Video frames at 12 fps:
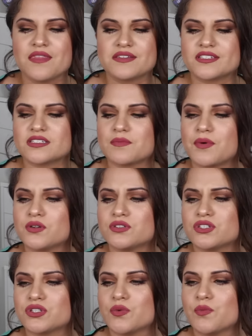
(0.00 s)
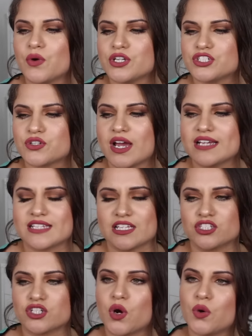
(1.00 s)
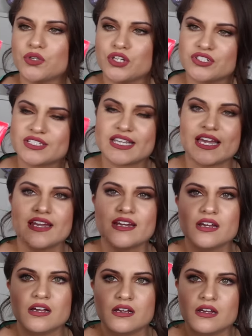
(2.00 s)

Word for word: This is supposed to moisturize and tone your skin.